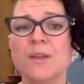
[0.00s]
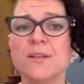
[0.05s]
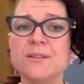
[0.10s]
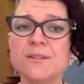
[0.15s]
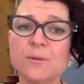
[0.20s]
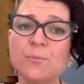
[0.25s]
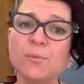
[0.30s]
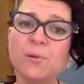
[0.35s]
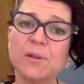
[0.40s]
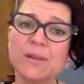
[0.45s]

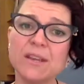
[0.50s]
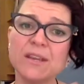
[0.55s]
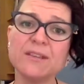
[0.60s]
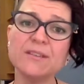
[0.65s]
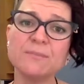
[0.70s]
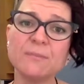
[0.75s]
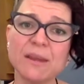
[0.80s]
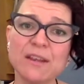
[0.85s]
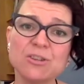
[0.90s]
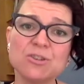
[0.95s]
So
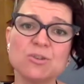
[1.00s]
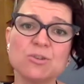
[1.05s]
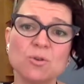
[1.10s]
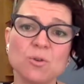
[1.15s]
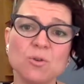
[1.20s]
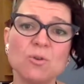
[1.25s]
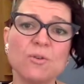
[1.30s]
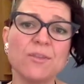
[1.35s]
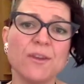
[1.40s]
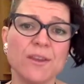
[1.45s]
please make
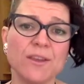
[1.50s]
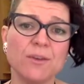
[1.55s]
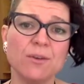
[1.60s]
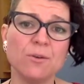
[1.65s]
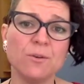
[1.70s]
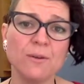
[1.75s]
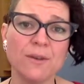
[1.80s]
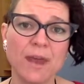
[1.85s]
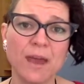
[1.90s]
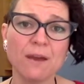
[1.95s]
sure that
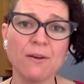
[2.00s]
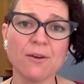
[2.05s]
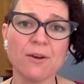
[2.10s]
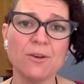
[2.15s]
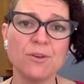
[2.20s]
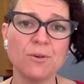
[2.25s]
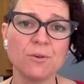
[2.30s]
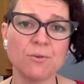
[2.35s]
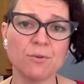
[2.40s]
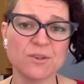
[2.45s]
you narrow
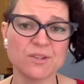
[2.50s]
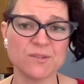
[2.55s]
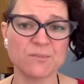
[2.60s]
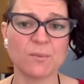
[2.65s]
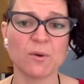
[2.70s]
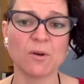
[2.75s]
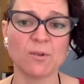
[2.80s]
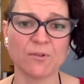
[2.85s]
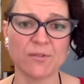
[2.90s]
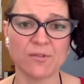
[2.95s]
your
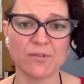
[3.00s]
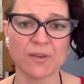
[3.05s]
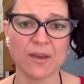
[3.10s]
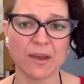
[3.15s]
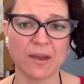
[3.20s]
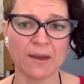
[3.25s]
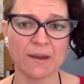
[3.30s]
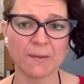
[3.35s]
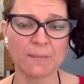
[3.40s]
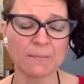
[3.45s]
response
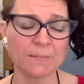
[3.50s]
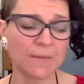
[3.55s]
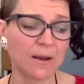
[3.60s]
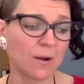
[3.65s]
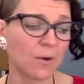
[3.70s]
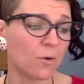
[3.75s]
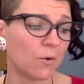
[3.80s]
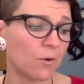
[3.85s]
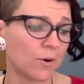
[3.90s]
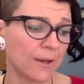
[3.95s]

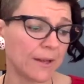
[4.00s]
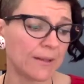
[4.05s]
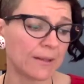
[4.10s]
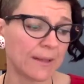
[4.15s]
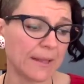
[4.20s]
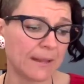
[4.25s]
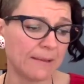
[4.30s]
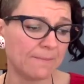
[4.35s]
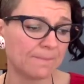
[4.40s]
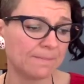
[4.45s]
accordingly.